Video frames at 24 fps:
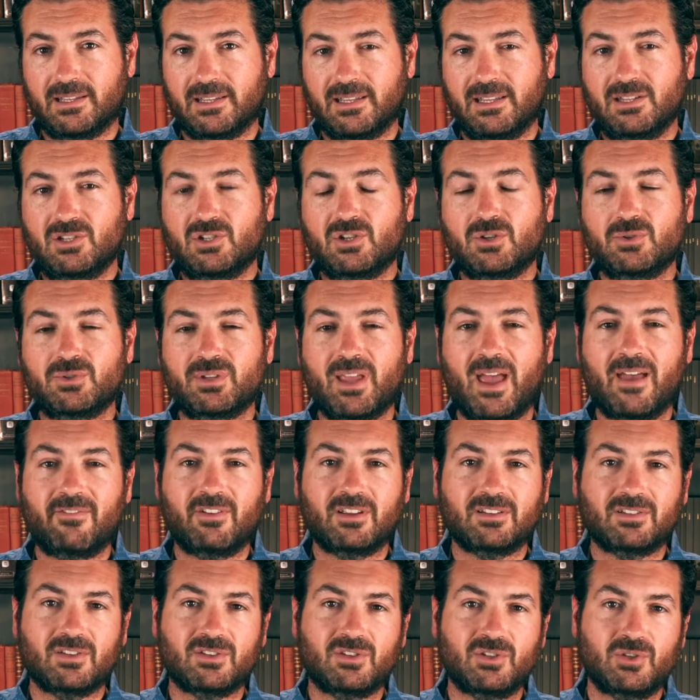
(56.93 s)
Issues
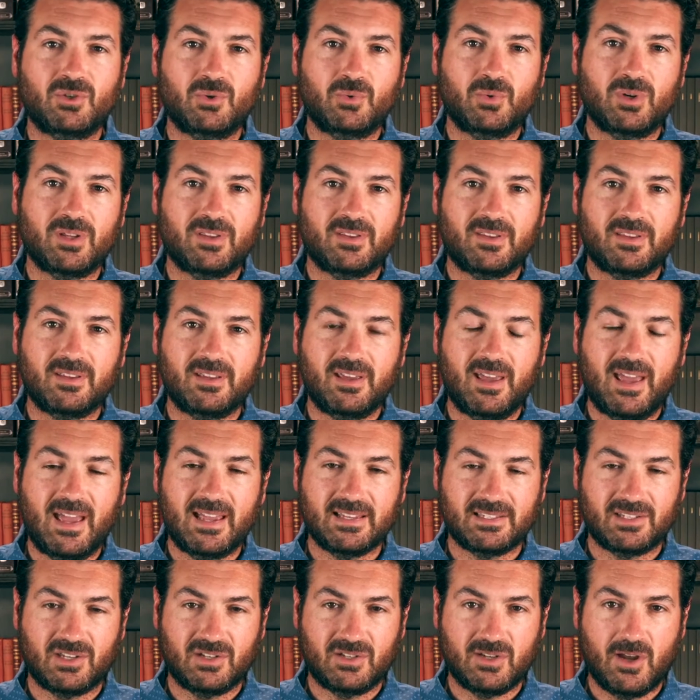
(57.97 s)
having to do with
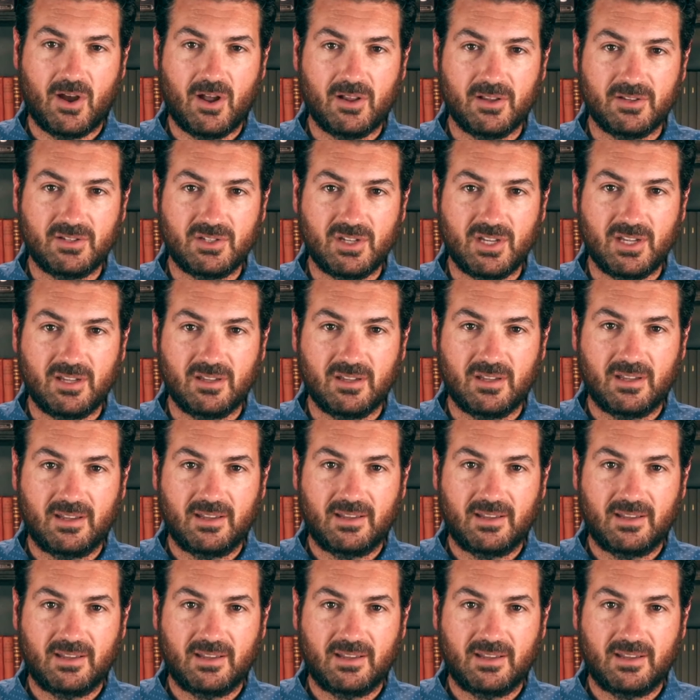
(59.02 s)
eschatology,